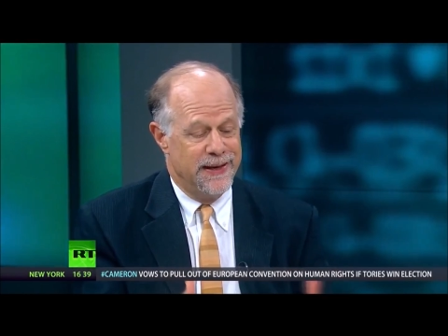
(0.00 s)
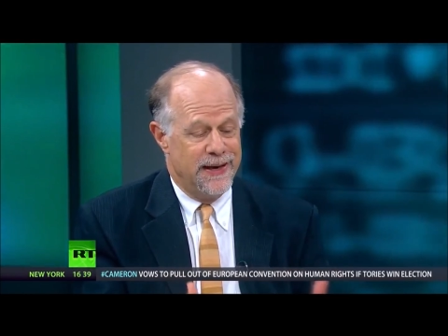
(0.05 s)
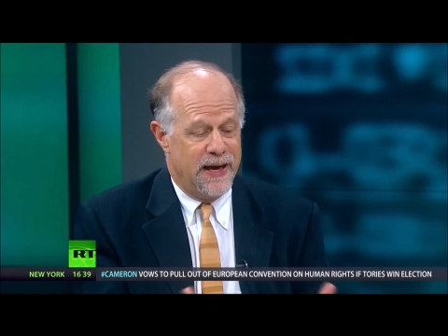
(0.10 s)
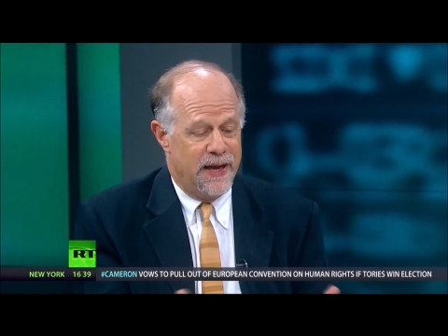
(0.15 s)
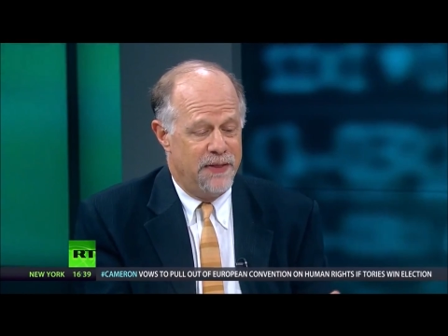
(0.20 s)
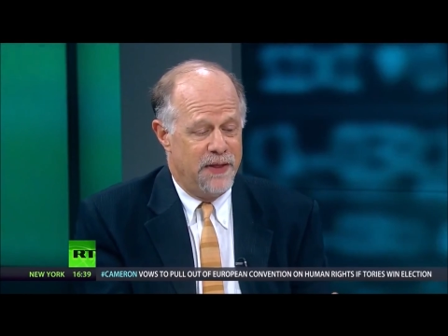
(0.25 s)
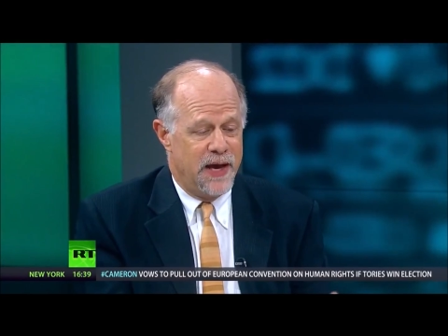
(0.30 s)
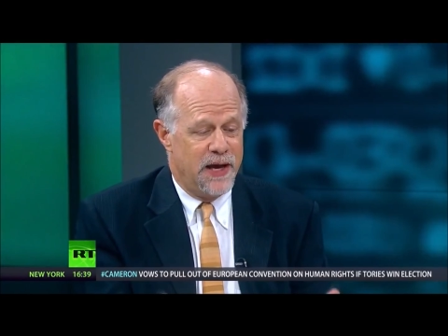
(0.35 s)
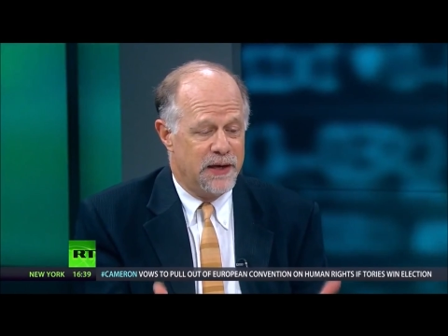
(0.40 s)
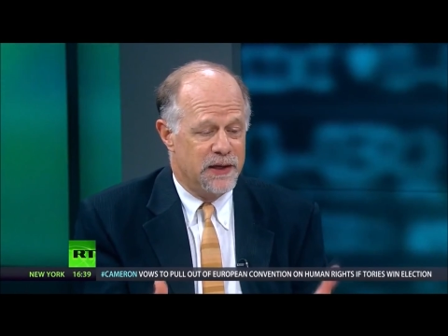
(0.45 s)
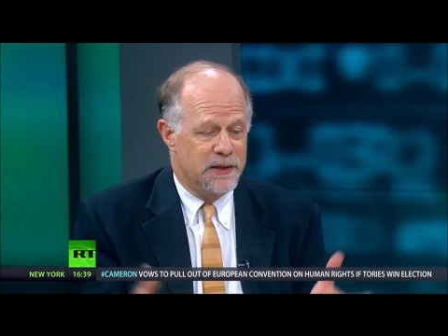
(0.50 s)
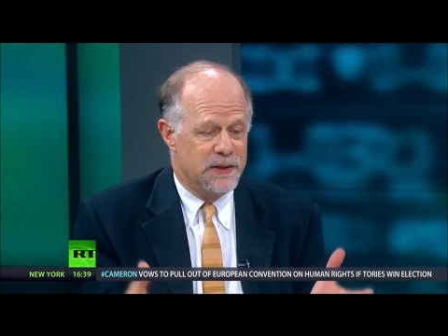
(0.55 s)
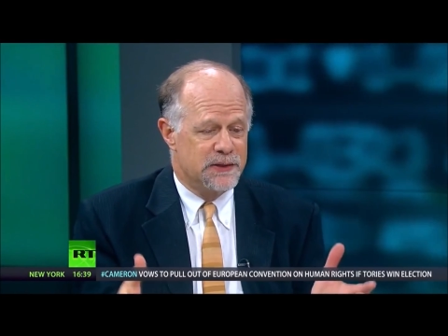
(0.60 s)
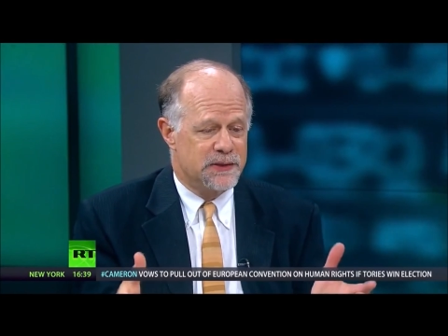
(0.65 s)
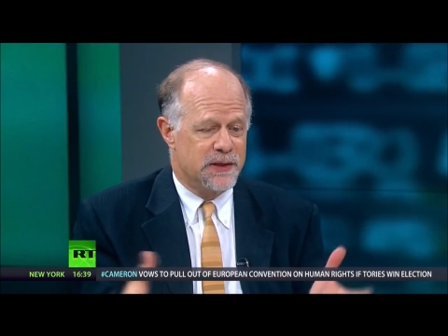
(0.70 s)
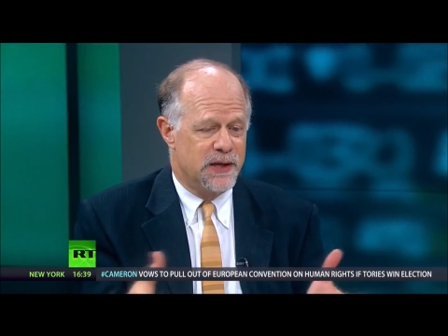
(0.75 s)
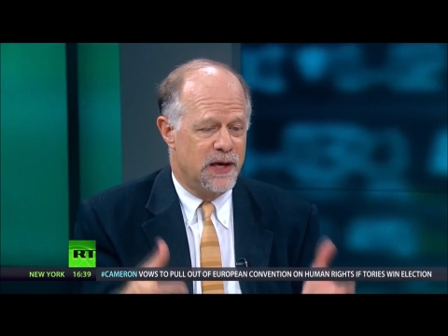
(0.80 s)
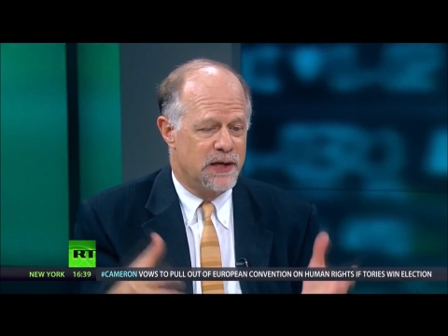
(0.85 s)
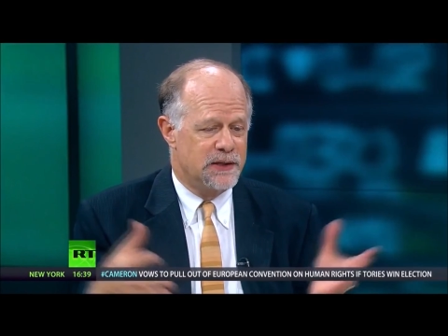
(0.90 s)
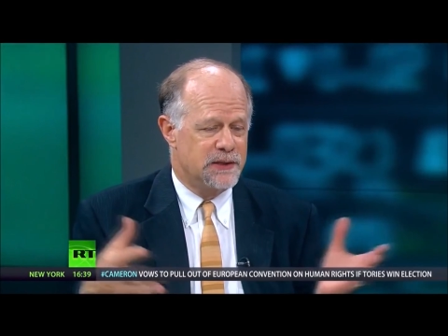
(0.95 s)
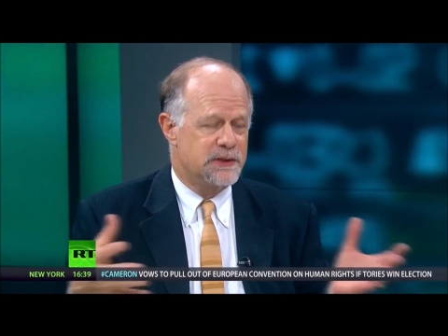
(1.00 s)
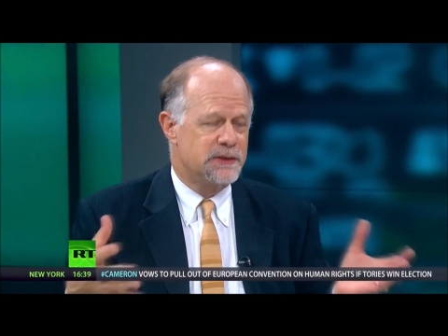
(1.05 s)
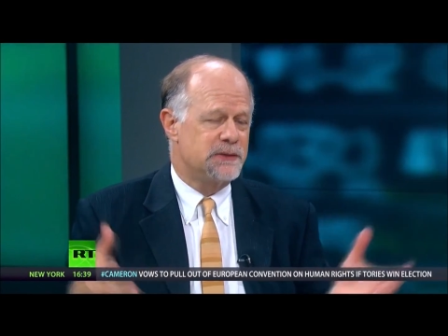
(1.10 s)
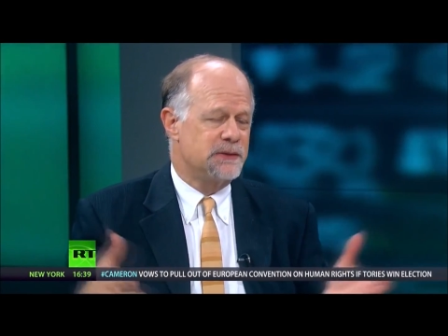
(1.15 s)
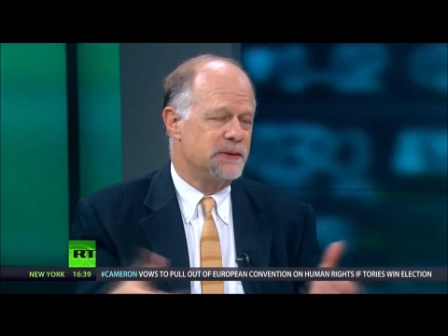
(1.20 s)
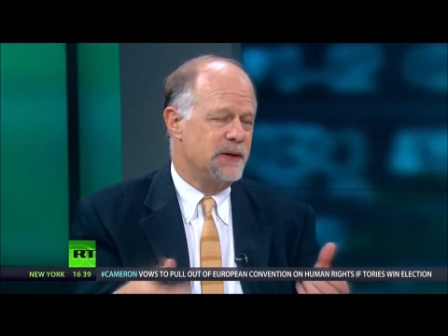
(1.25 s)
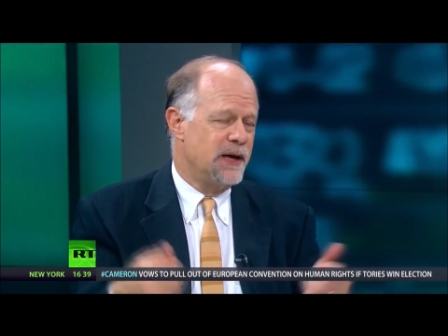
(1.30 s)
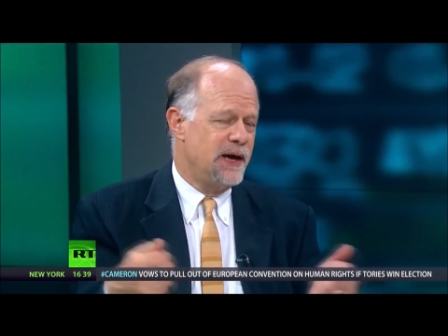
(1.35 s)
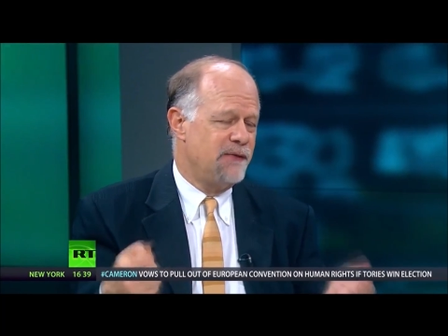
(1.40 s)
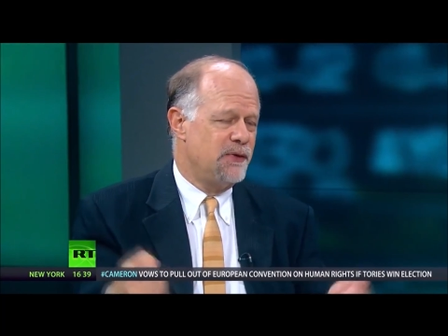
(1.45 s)
and that is, as
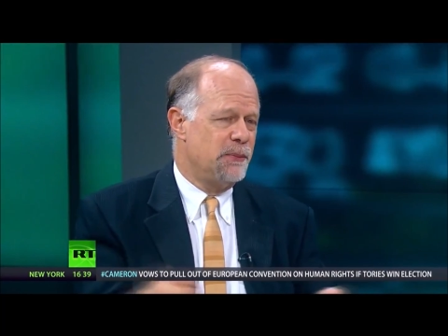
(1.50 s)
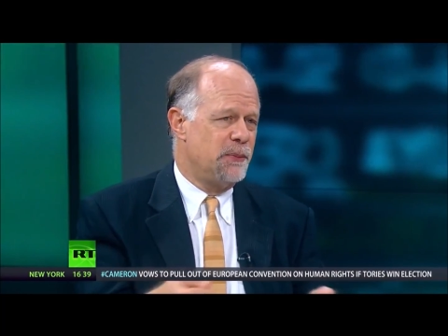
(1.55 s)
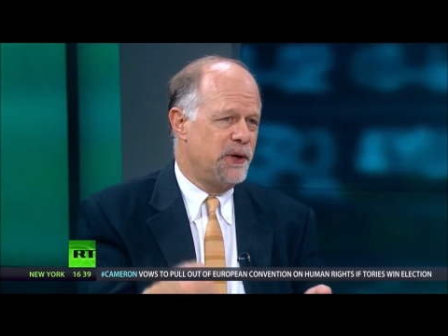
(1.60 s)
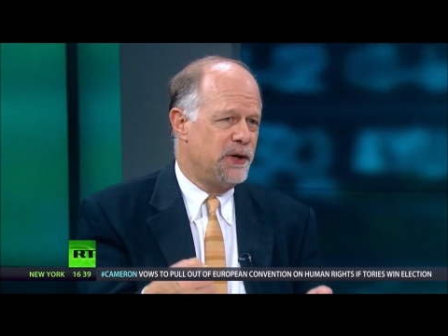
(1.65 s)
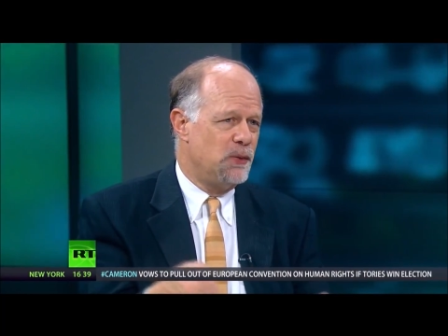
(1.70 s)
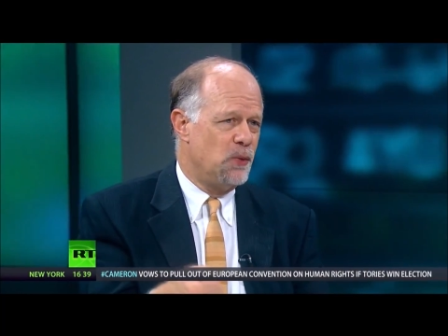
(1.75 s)
everybody